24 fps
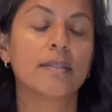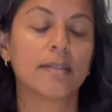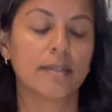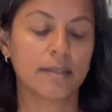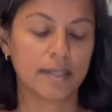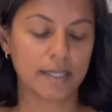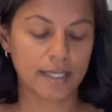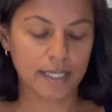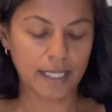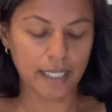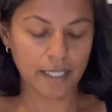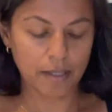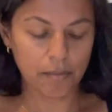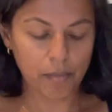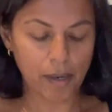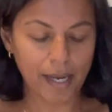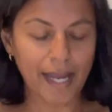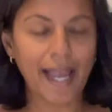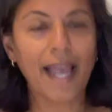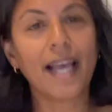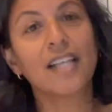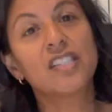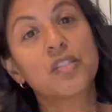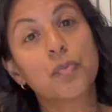the tea in my
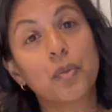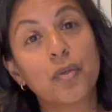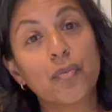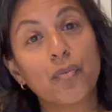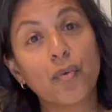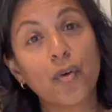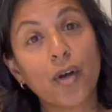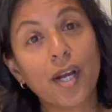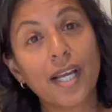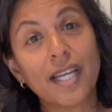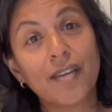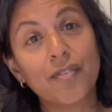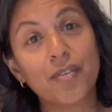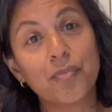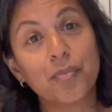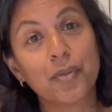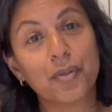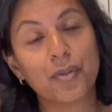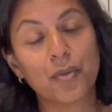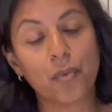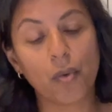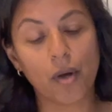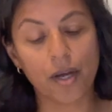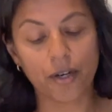hands before I even put
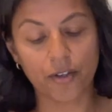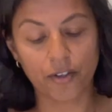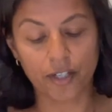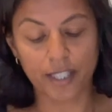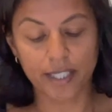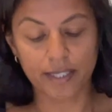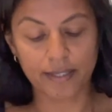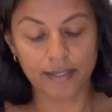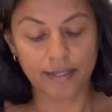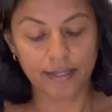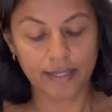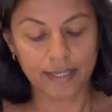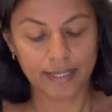the water in,